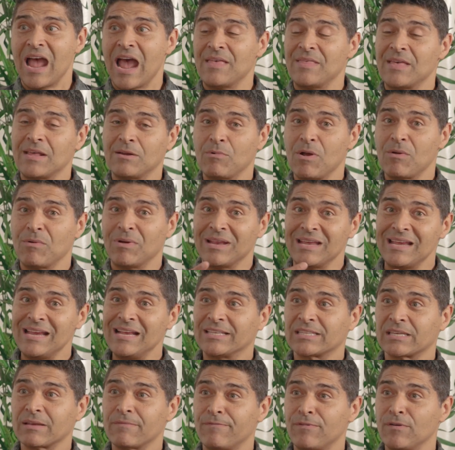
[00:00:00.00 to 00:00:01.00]
and then we would
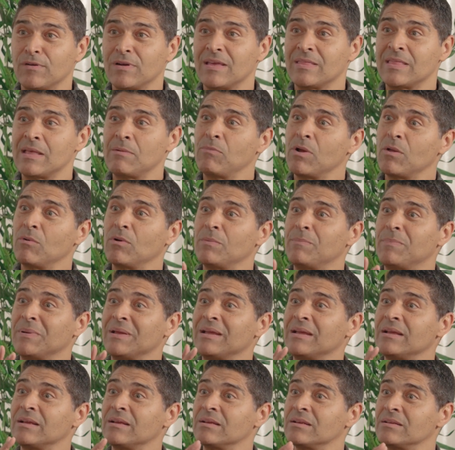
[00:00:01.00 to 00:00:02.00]
eat some food and then we would
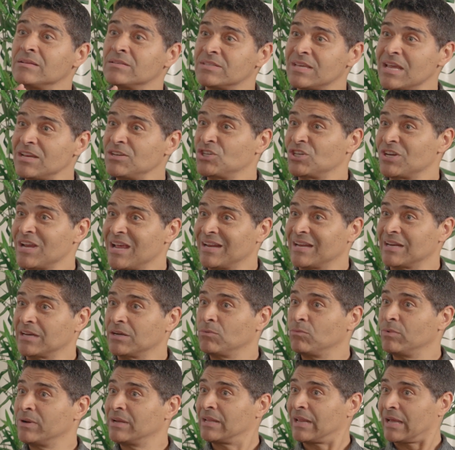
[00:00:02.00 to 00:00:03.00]
be satiated.
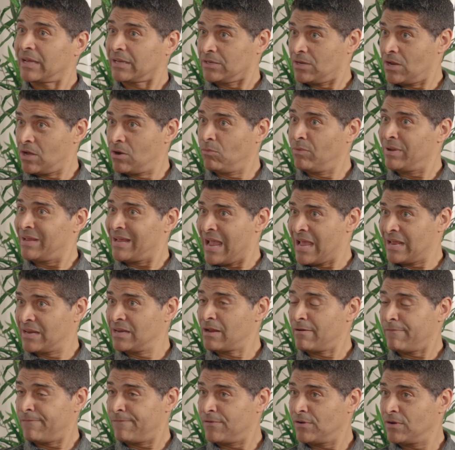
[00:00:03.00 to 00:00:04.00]
We'd like, no, we ate
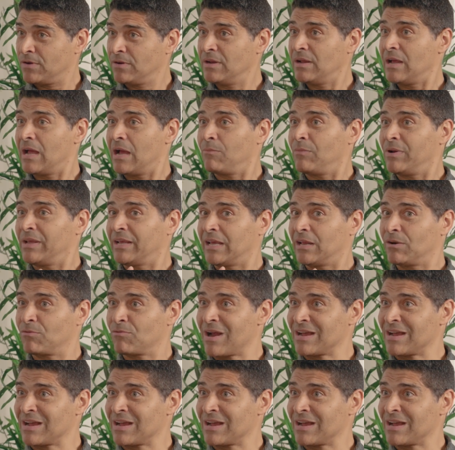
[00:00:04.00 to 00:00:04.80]
enough food and we can